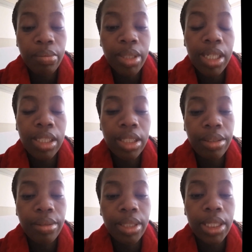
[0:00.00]
But
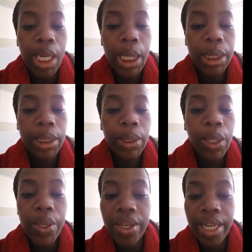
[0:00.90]

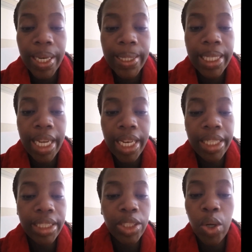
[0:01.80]
not regretting
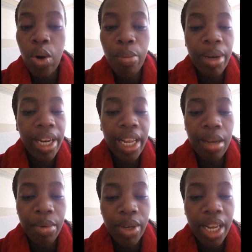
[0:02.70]
any, not complaining
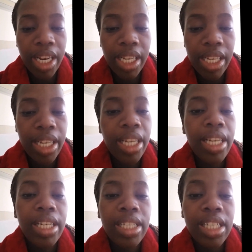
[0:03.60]
about any,
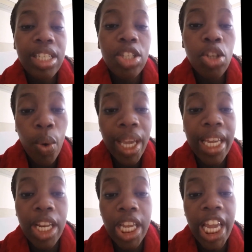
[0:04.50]
just soaking
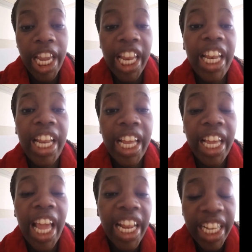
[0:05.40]
it in,
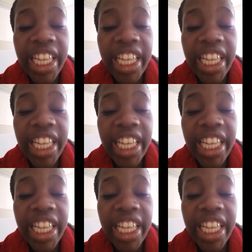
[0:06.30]
ain't